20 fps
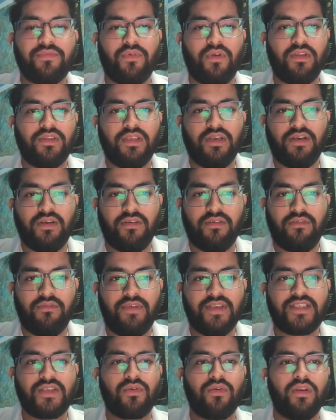of all, the
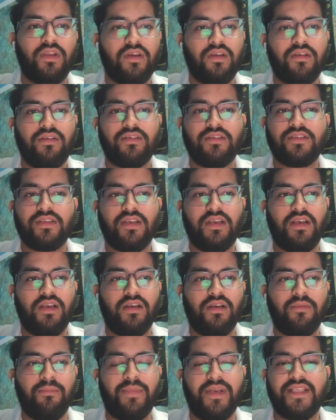vesicular
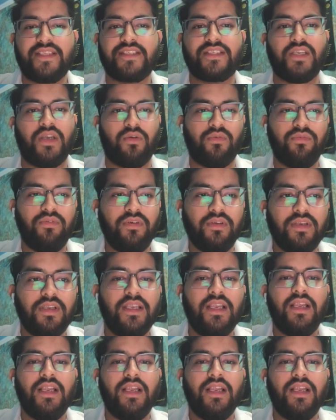breath sound